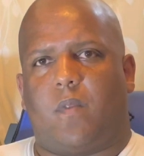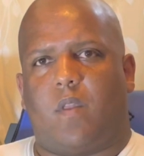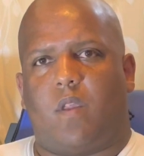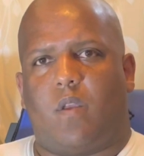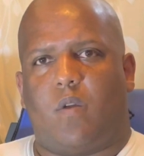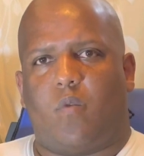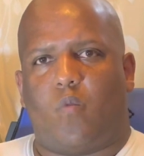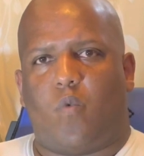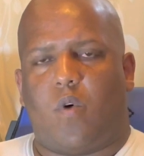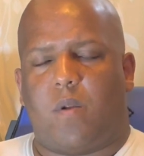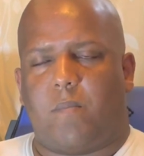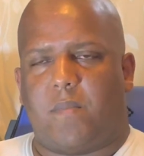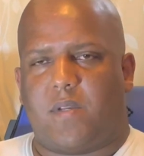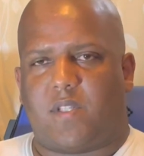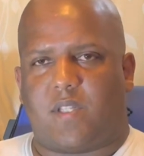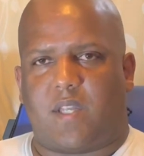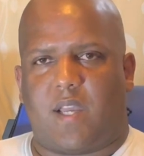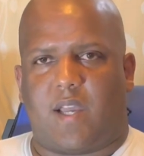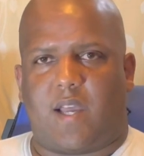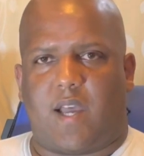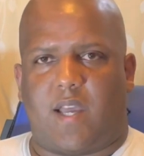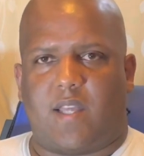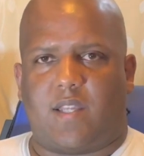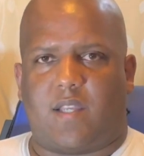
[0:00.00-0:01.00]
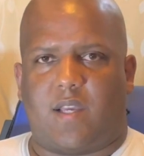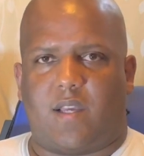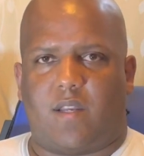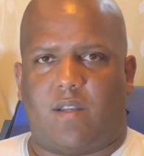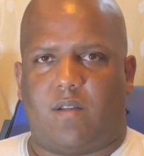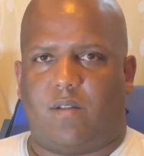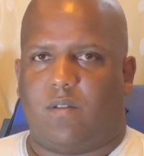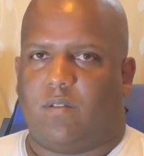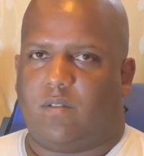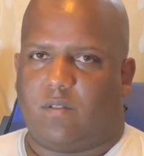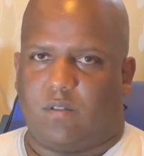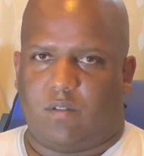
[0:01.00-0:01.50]
one mistake I did,
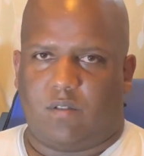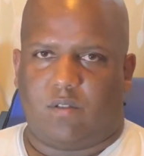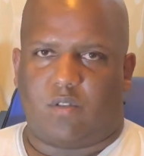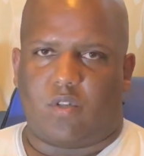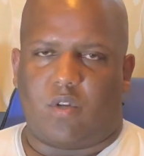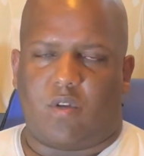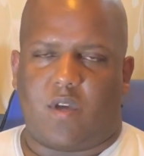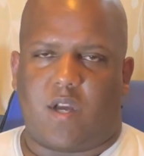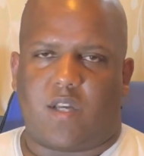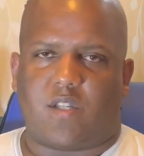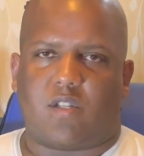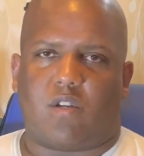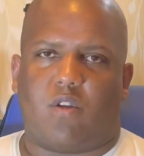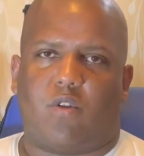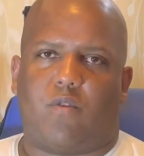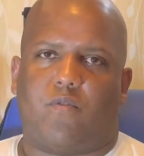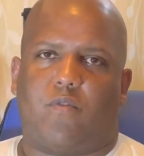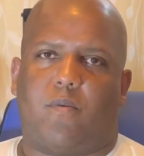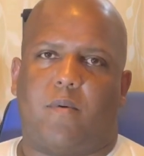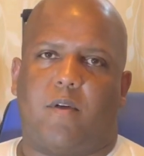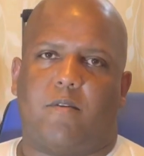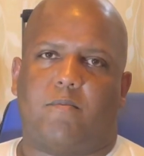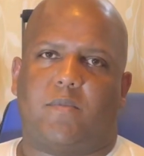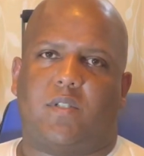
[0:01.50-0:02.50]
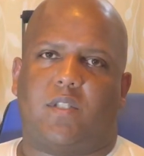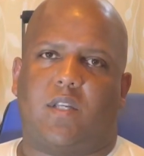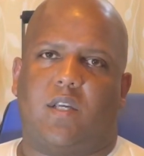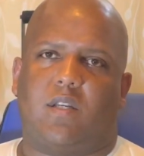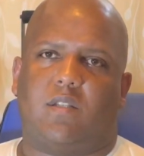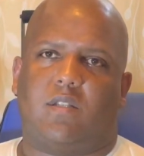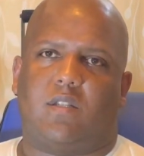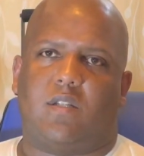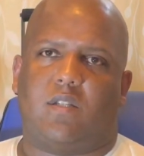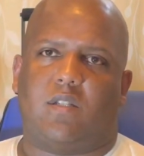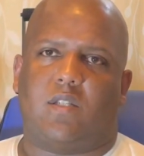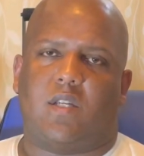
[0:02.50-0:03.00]
so you guys can learn from my
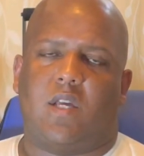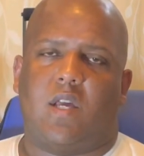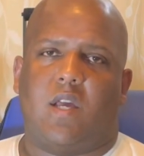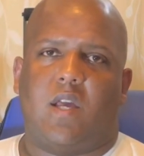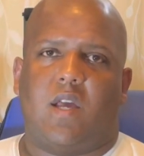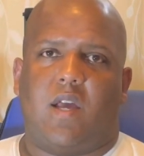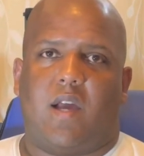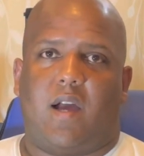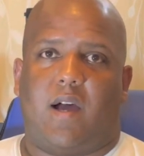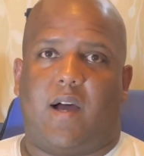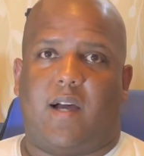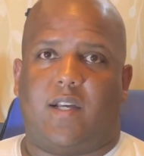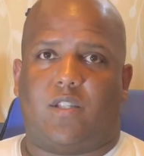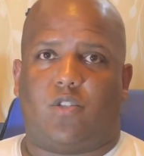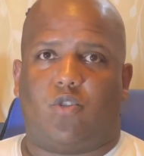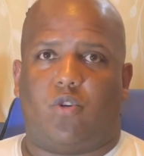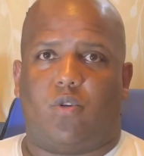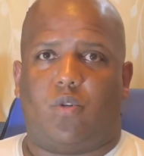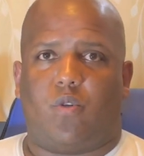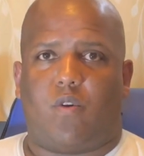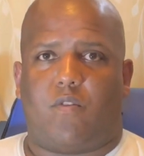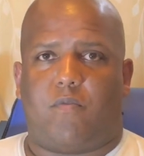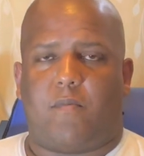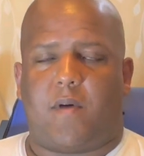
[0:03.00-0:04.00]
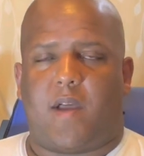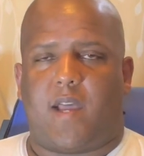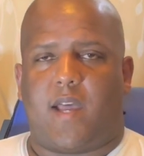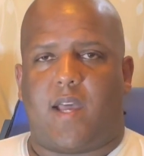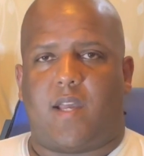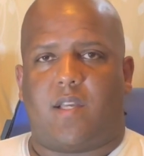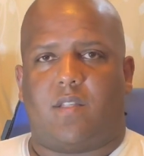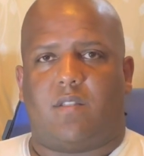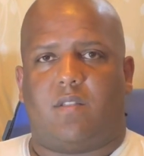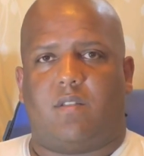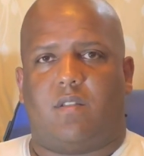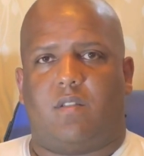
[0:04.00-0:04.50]
mistakes, is I turned off my
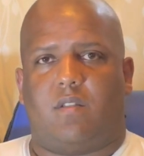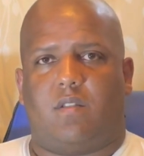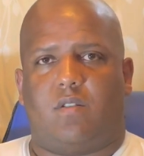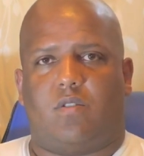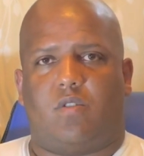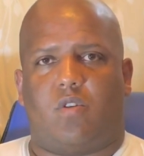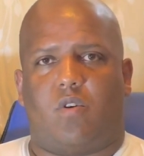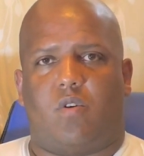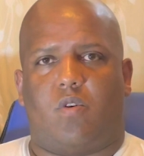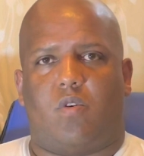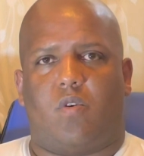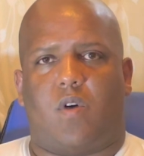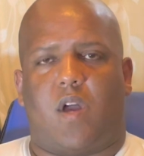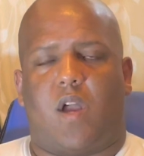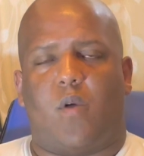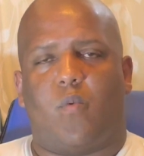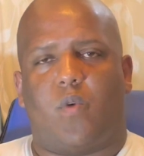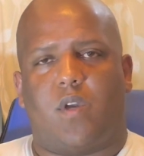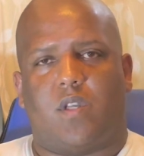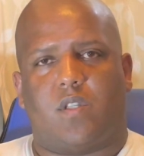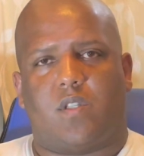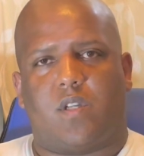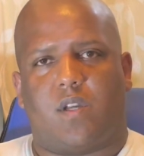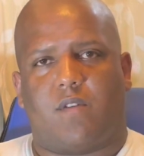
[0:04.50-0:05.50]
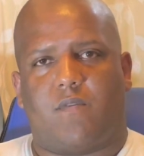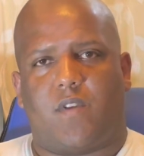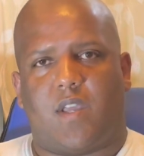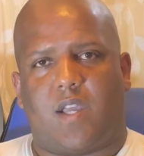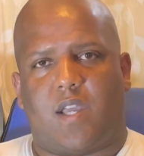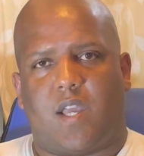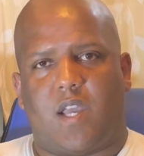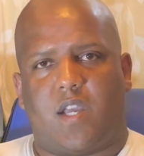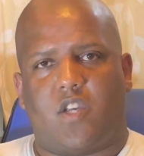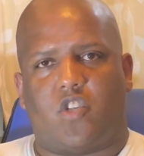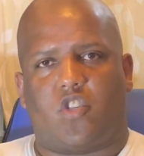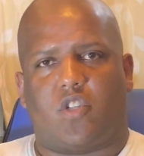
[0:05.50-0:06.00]
ads. So I went and took a
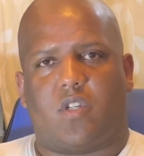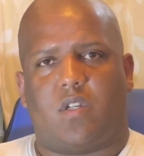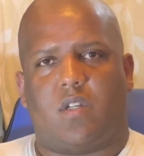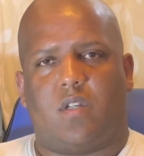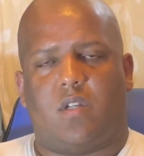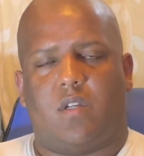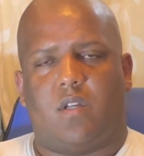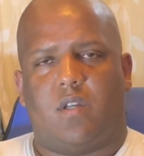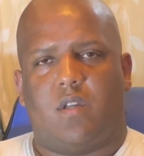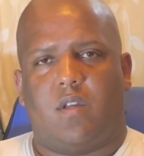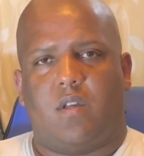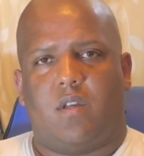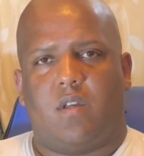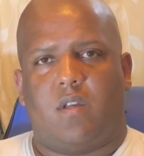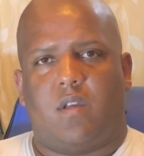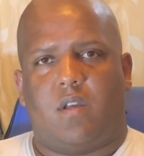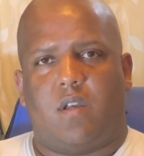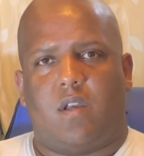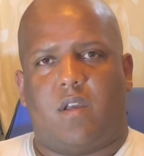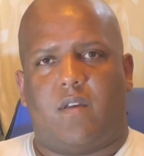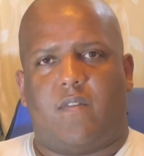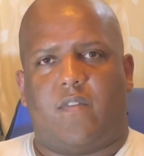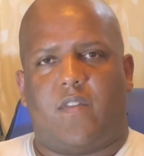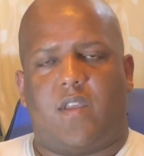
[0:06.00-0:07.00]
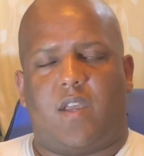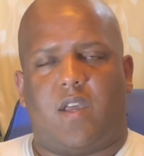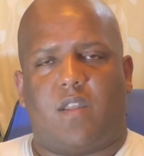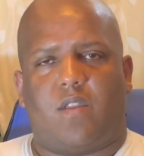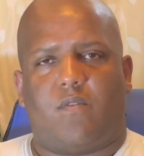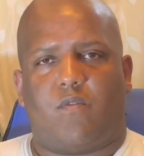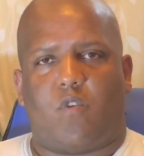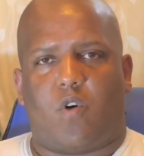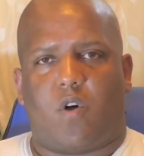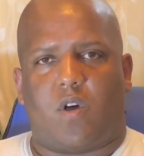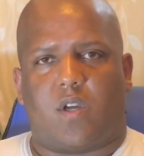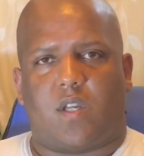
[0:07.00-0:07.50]
vacation in the end
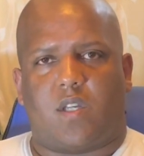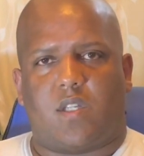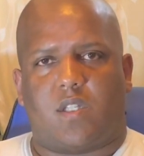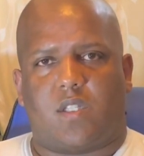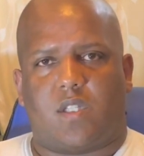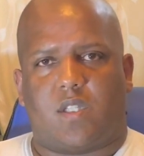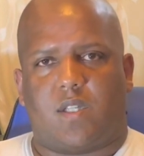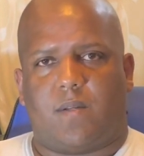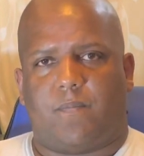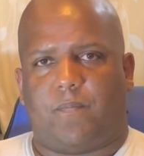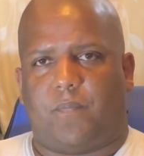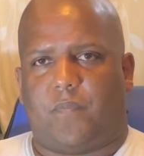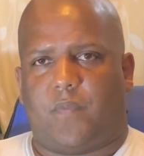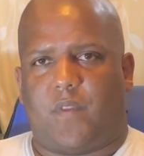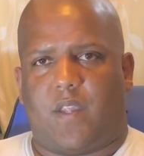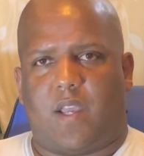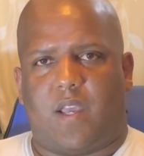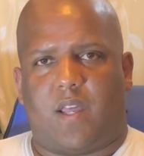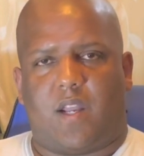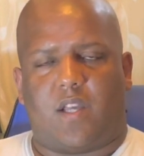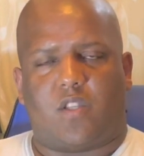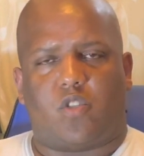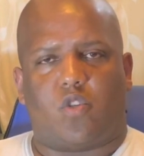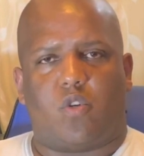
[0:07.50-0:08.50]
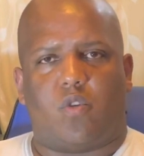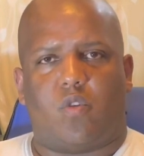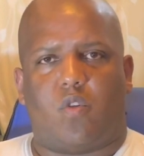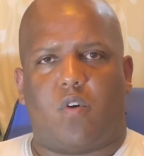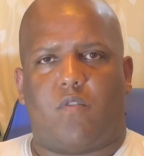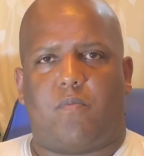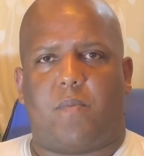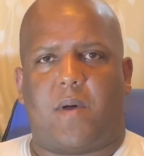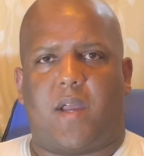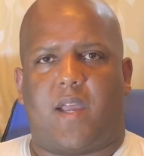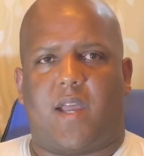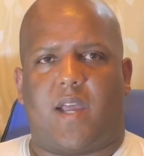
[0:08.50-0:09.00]
of August, and I turned
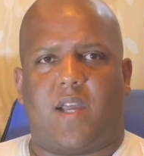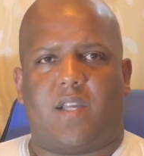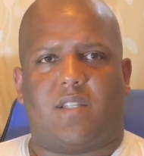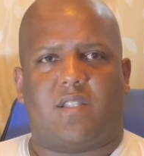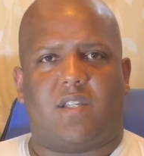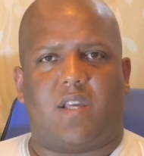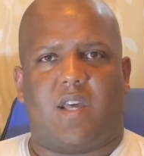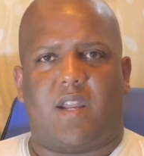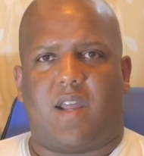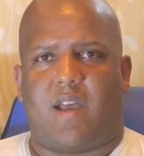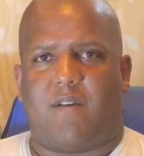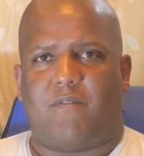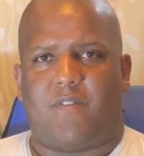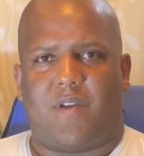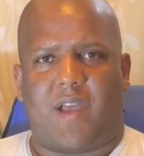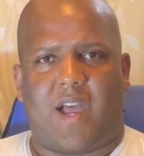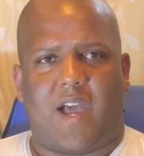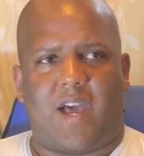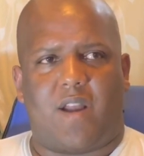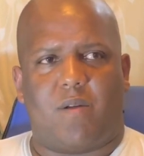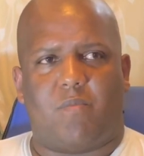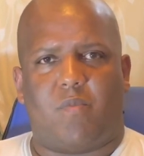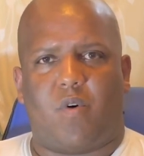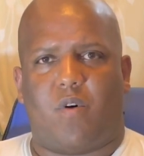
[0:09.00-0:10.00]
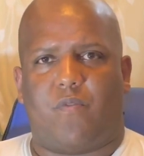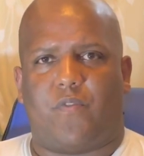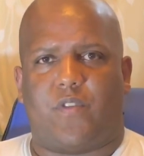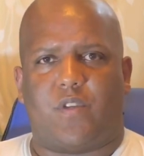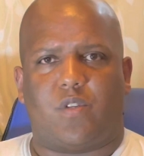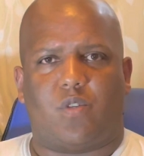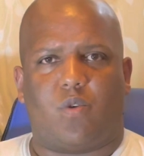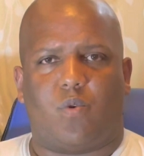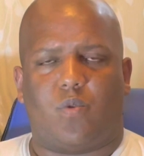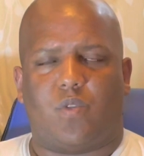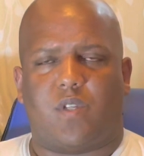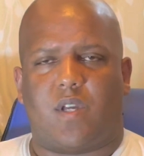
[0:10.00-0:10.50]
off my ads, and I've had them off
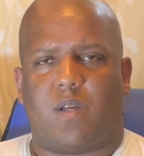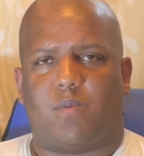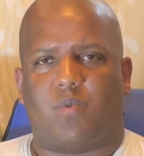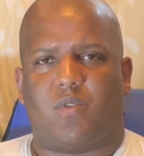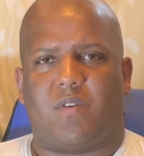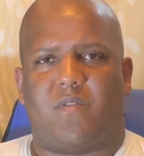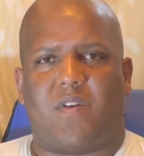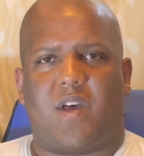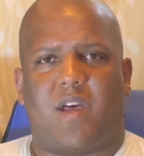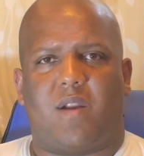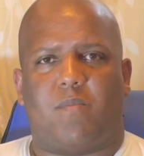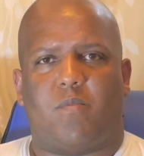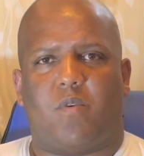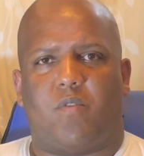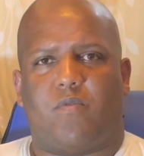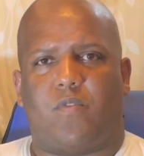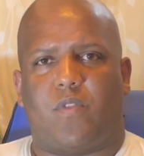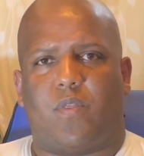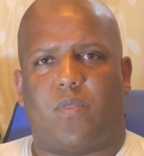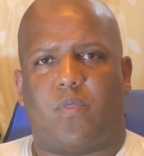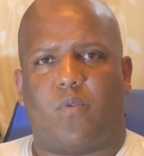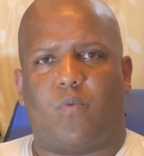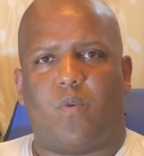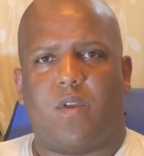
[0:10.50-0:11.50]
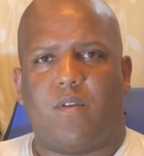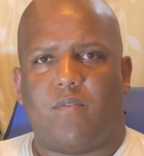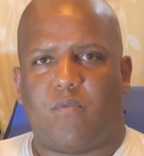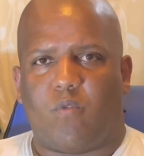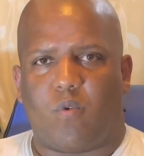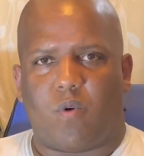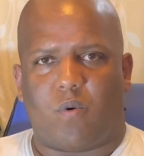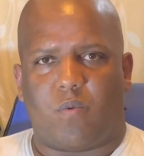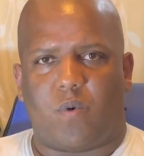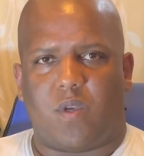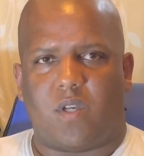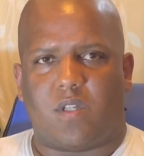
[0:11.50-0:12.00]
this whole time. So I've had them off for
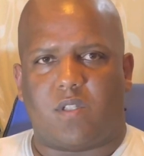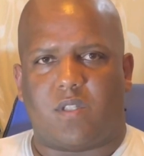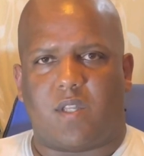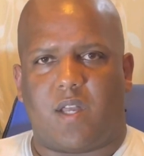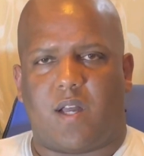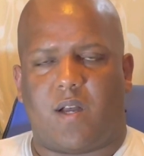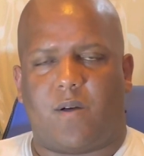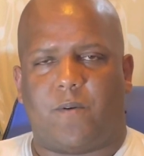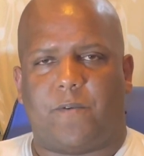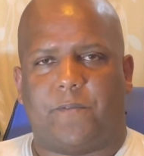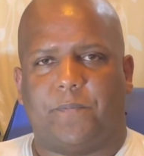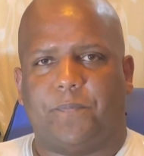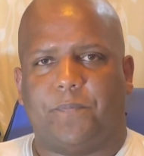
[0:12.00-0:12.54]
3-4 weeks now.